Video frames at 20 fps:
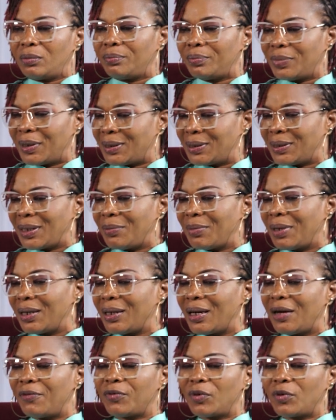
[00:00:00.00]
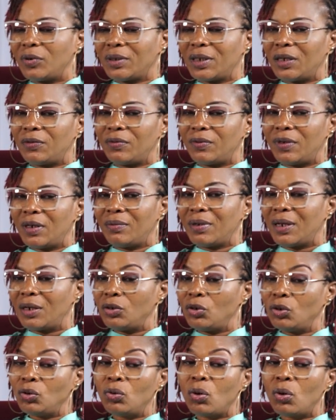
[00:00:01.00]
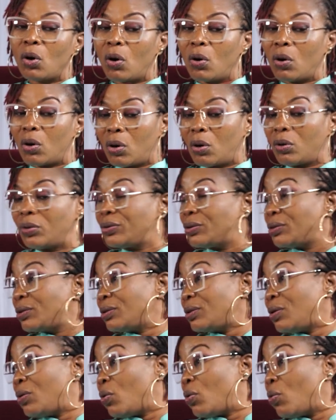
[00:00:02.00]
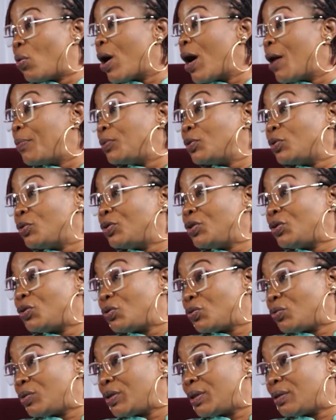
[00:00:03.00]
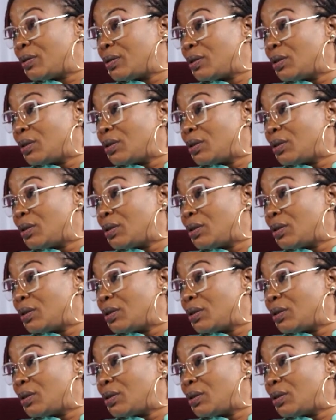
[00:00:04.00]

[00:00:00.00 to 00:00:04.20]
by the time I have contact with them, that you all cause what happened to these children.